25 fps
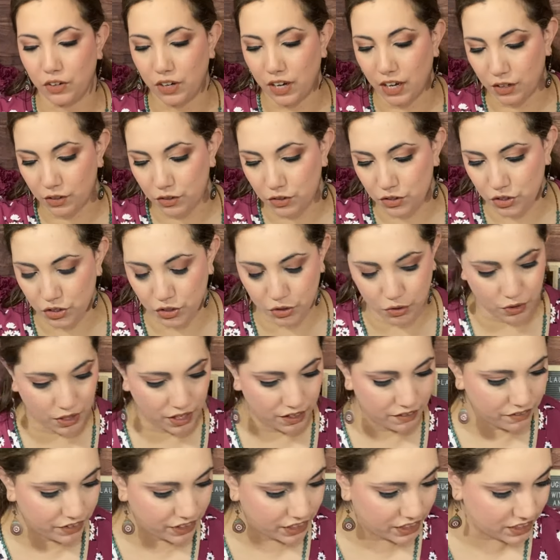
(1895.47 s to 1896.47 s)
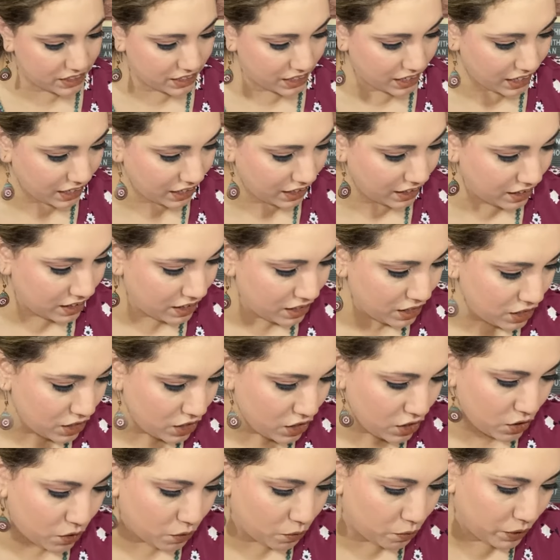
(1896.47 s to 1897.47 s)
how to do everything.
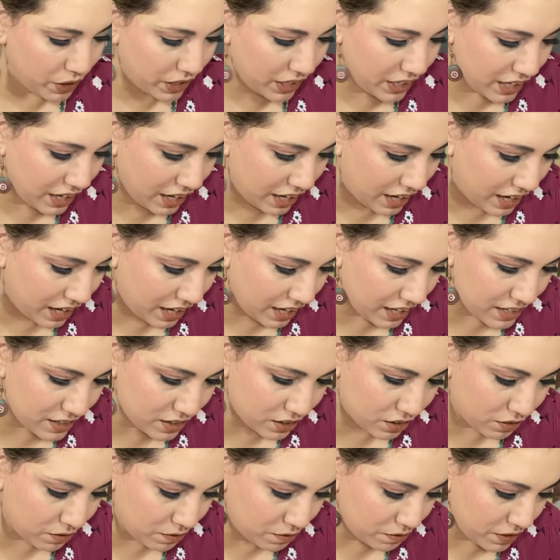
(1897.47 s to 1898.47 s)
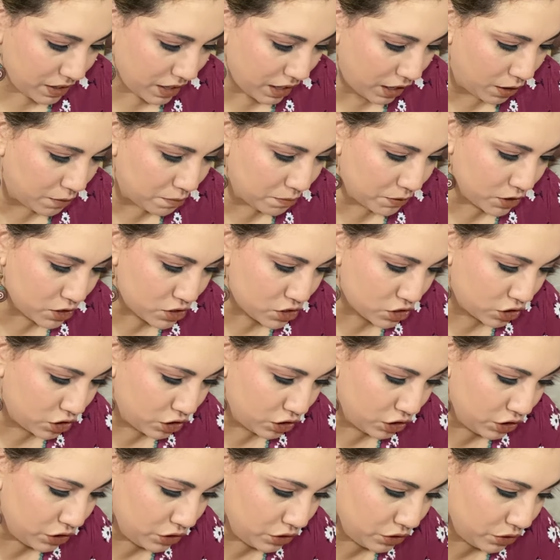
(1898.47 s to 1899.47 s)
We got Elmer's
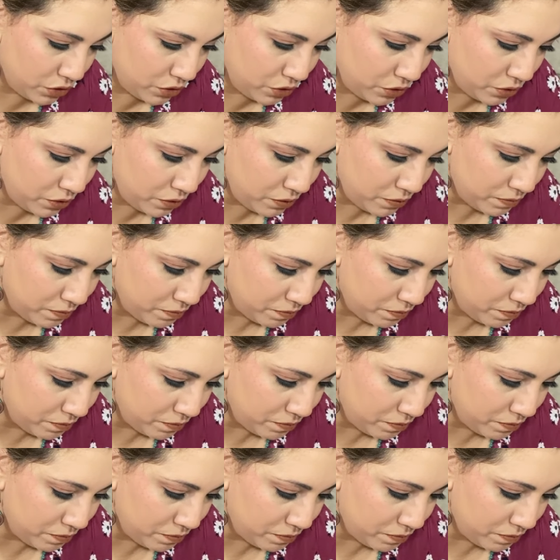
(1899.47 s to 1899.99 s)
glue.